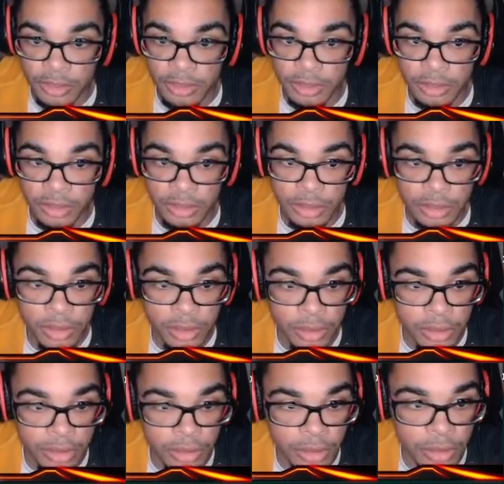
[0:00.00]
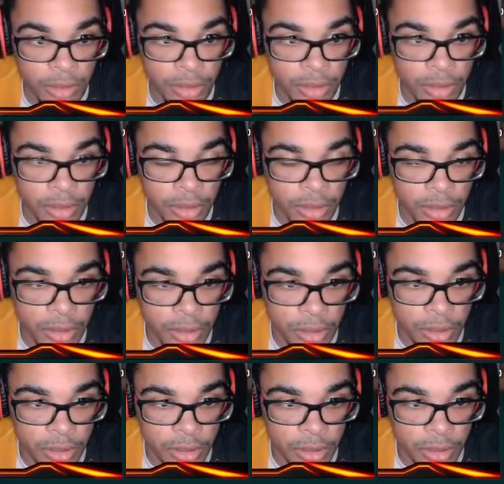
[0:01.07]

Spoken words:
Nobody speaks.